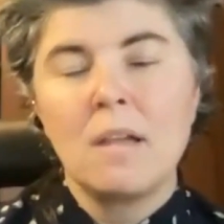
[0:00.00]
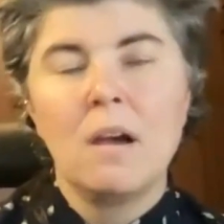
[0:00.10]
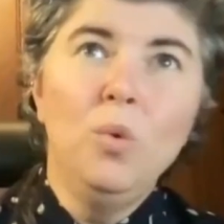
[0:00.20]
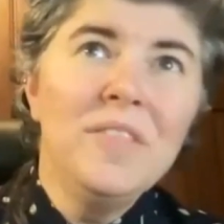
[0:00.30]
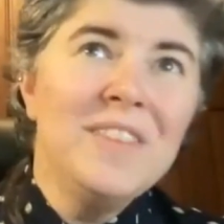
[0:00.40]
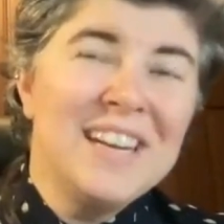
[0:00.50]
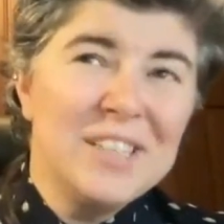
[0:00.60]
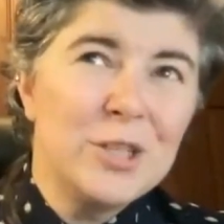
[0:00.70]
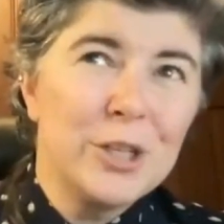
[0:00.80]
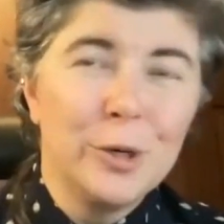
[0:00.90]
One that
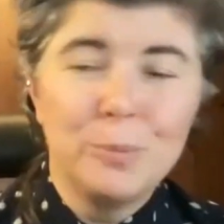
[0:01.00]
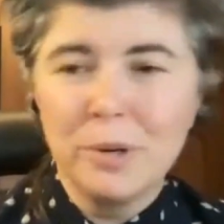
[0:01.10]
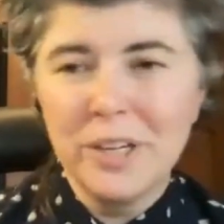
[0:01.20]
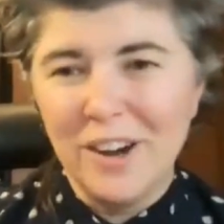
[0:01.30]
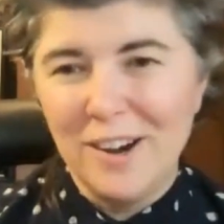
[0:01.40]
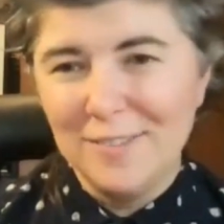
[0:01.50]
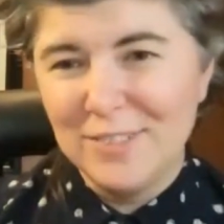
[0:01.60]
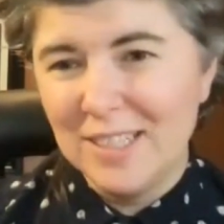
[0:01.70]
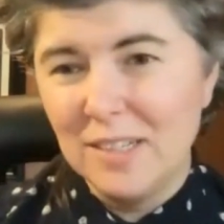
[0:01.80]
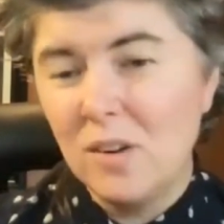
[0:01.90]
I show pretty
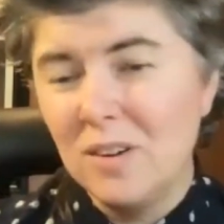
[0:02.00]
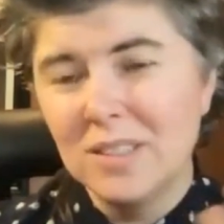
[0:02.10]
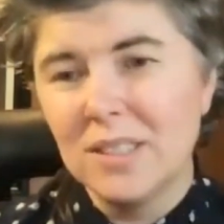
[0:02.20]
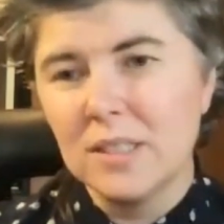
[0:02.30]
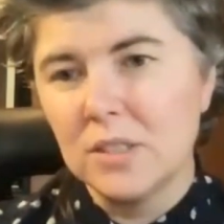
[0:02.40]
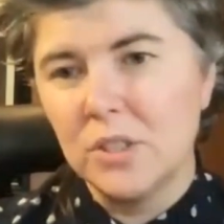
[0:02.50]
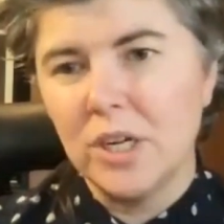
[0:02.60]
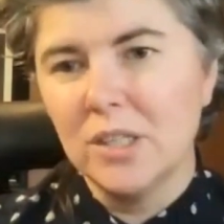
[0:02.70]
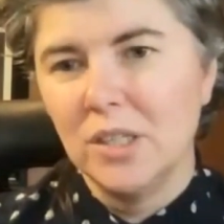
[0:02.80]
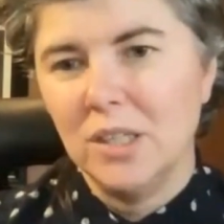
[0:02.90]
often and always gets a
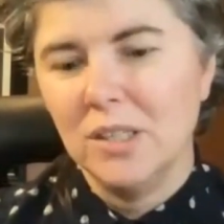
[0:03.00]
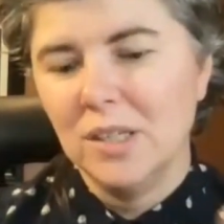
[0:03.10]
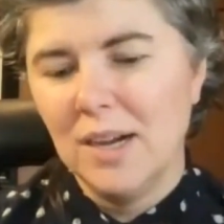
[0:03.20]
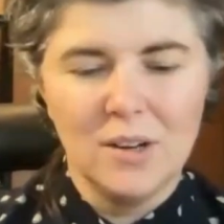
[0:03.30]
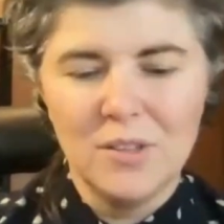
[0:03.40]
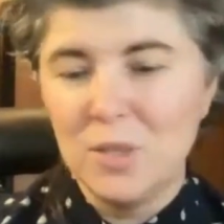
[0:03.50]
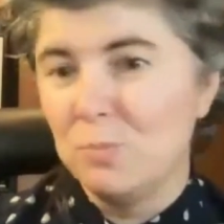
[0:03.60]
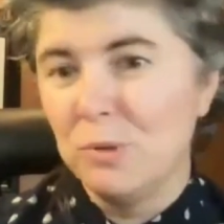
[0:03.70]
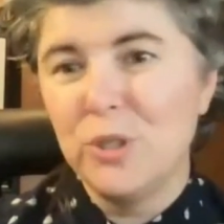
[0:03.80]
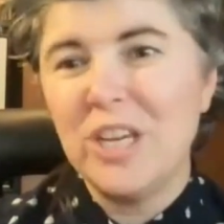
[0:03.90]
chuckle are these
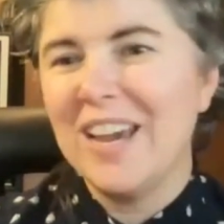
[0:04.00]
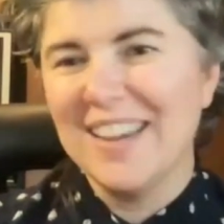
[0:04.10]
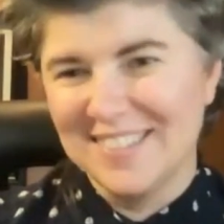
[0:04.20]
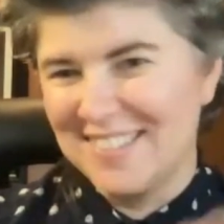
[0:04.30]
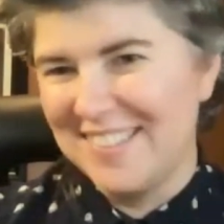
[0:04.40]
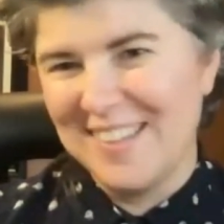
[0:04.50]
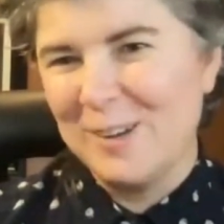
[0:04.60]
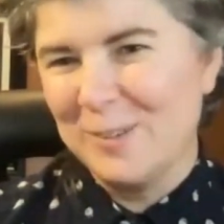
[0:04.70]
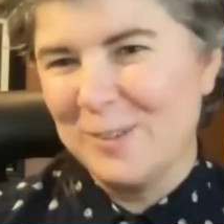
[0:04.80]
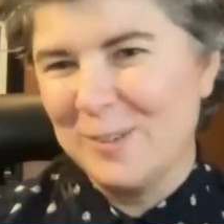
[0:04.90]
bougie eggs that I
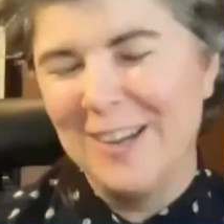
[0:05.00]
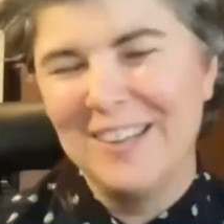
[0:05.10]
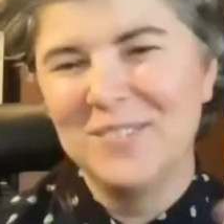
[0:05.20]
worked on